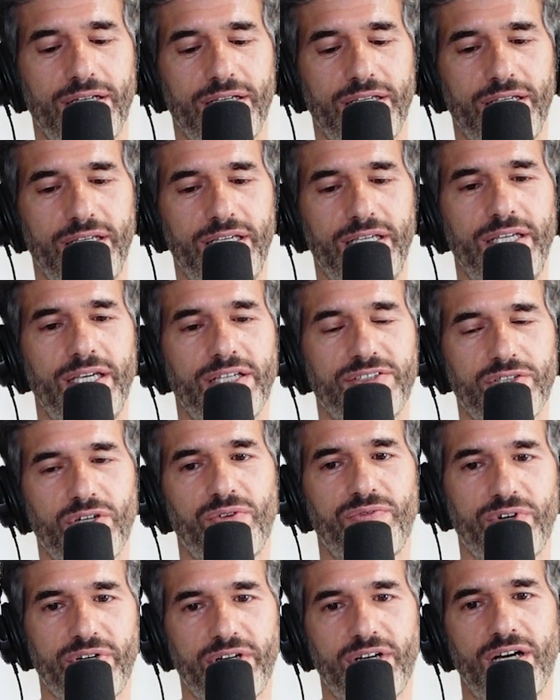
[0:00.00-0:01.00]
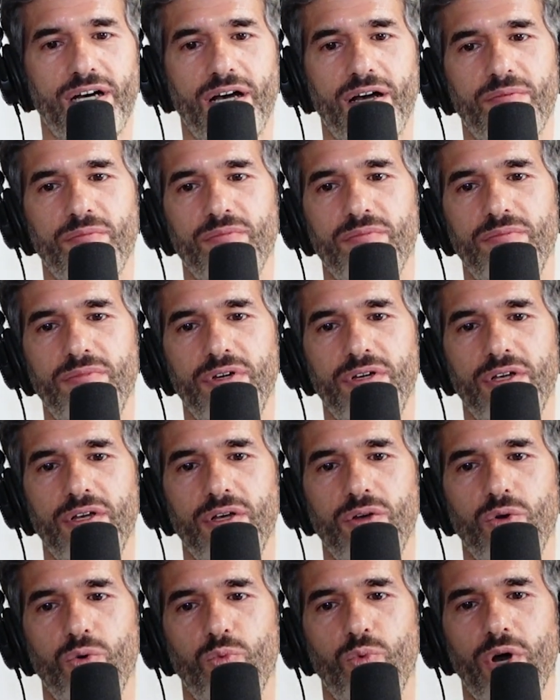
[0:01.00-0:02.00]
He has overcome
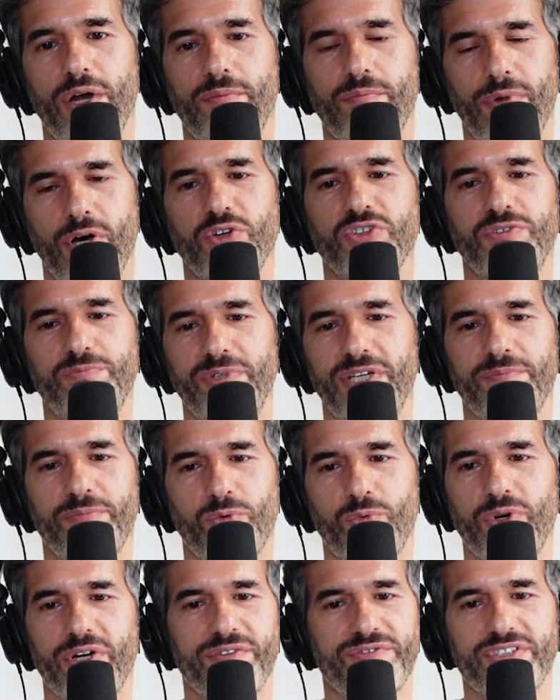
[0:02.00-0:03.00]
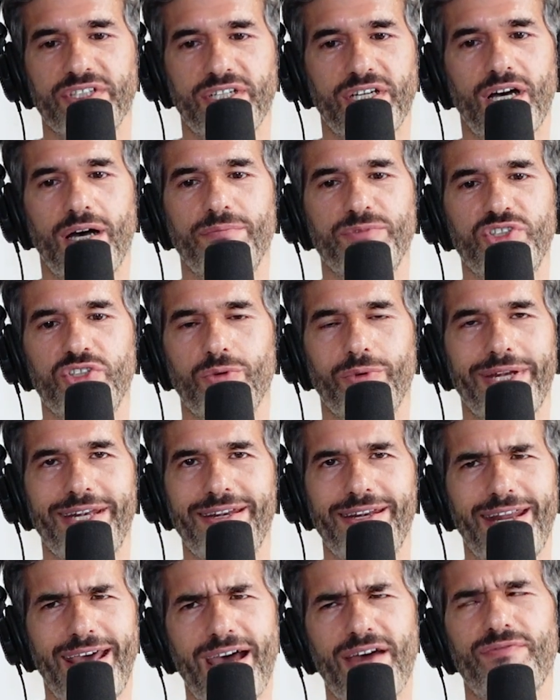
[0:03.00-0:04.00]
what most people would have succumbed to
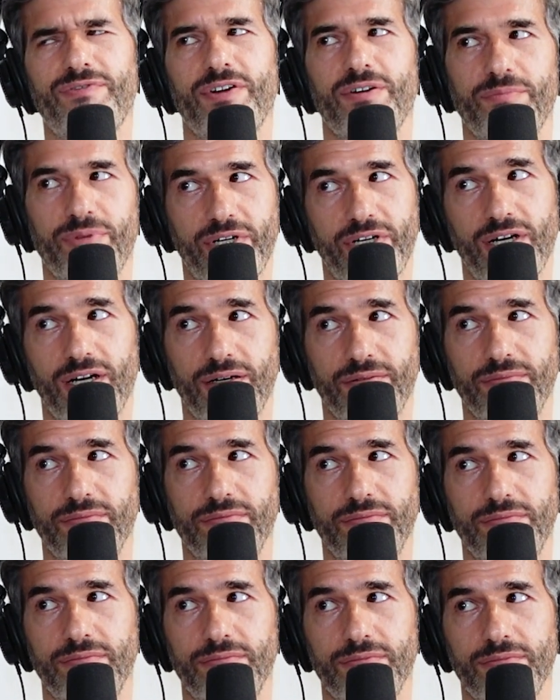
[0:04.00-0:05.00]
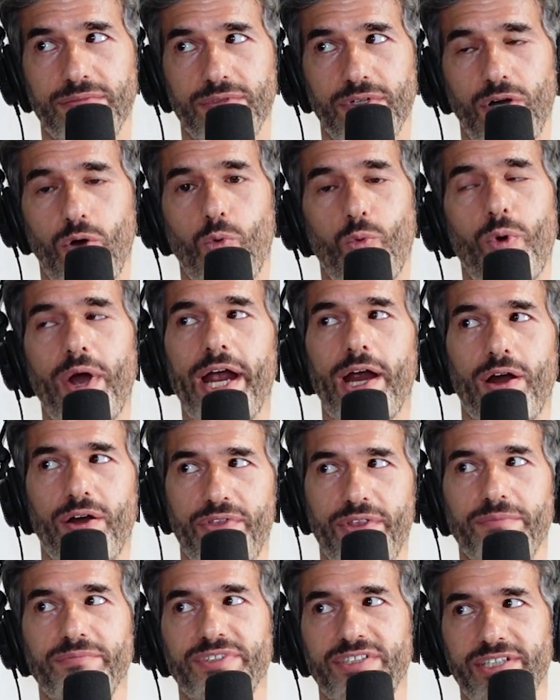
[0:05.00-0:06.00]
and never become aware
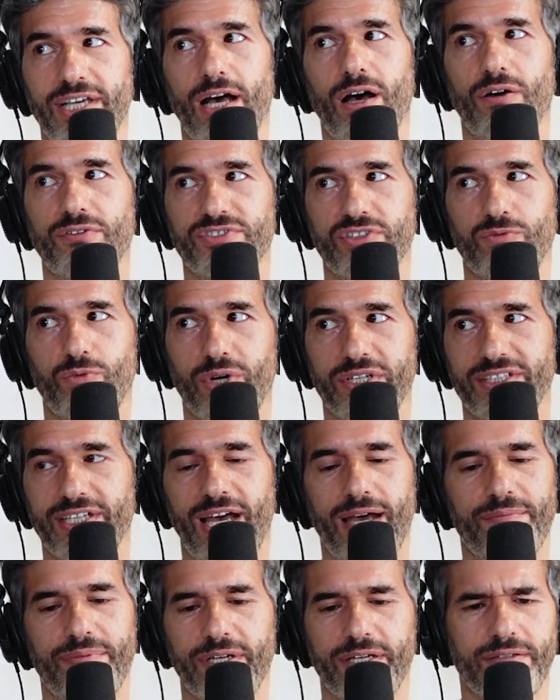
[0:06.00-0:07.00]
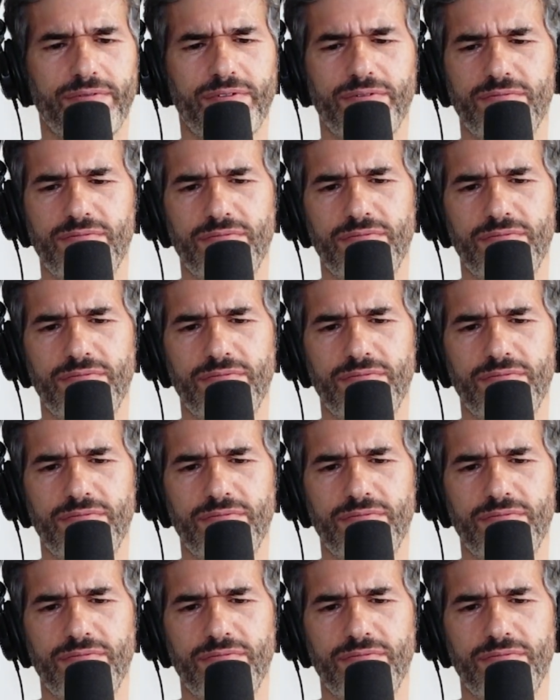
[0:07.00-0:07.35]
themselves of what's happening.